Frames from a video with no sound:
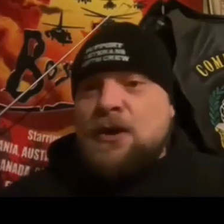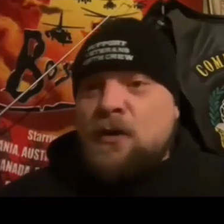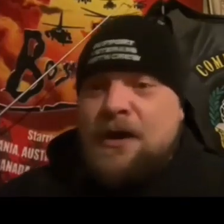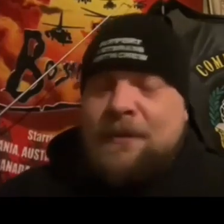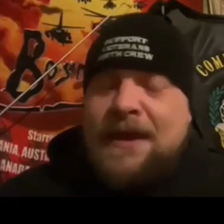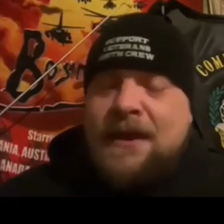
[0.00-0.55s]

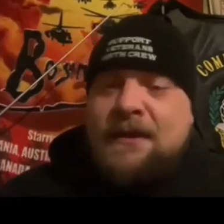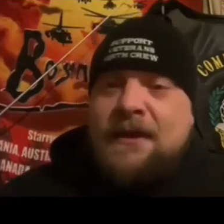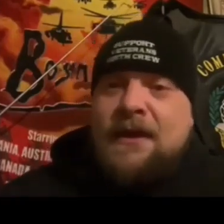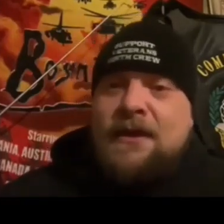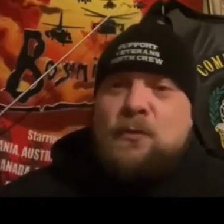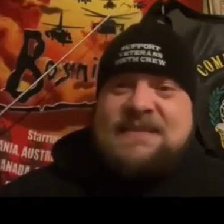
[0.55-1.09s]
any
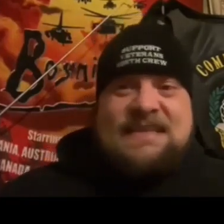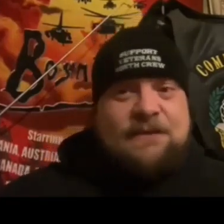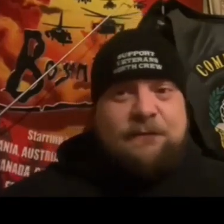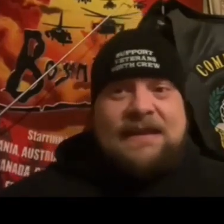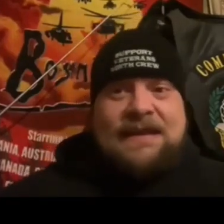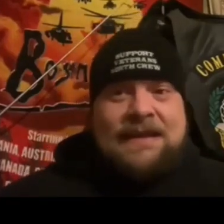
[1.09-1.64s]
veterans
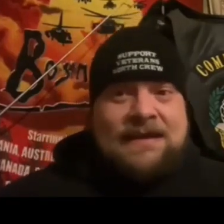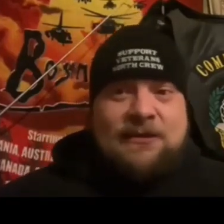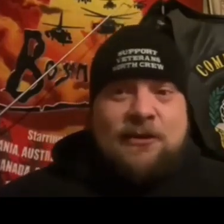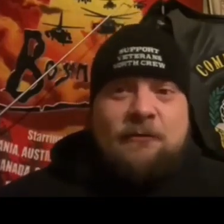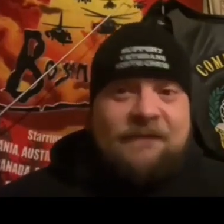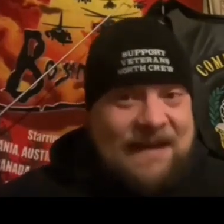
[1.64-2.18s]
listening and all
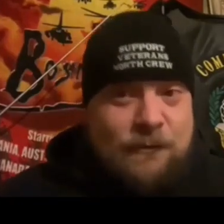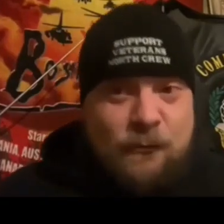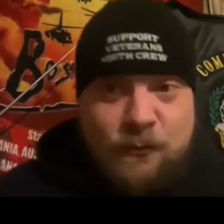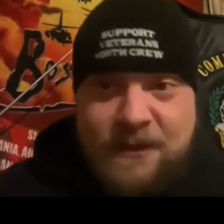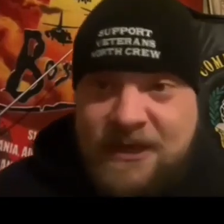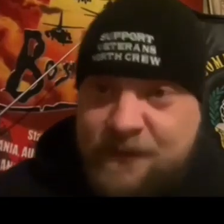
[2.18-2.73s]
veterans in the
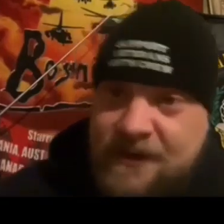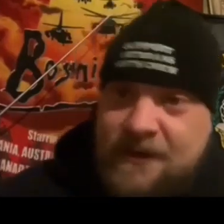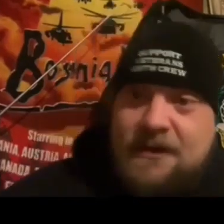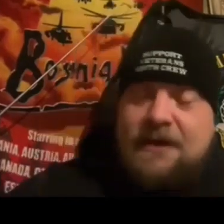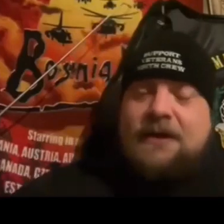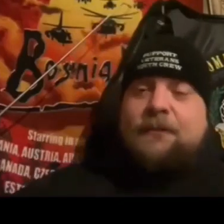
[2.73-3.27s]
world
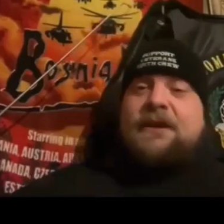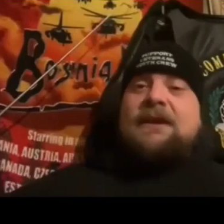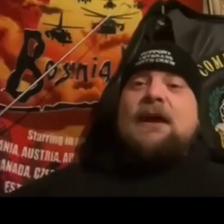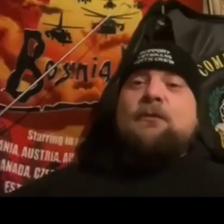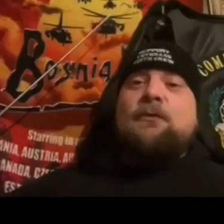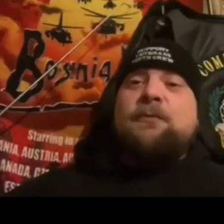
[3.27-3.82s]
for their
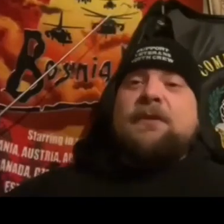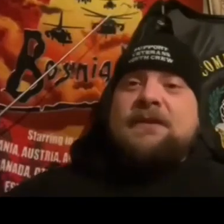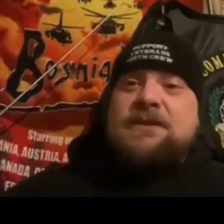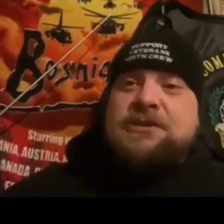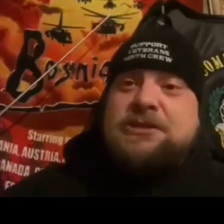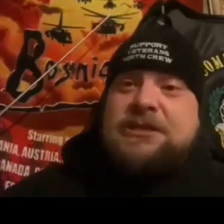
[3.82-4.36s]
service.
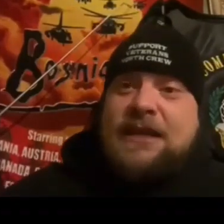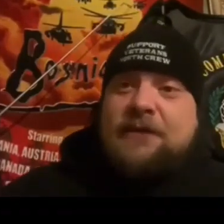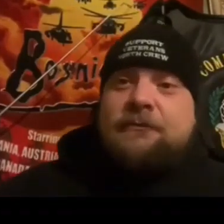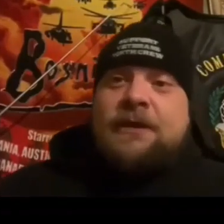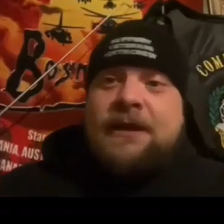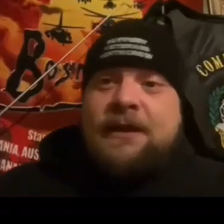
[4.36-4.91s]
Okay,
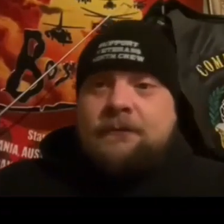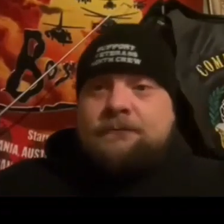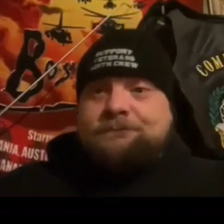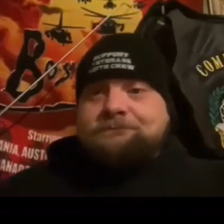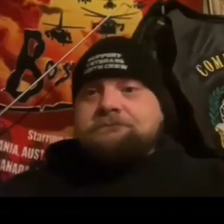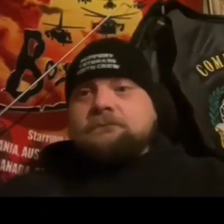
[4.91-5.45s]
so
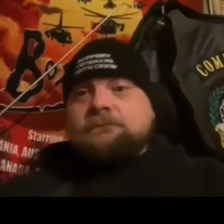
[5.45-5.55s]
tonight I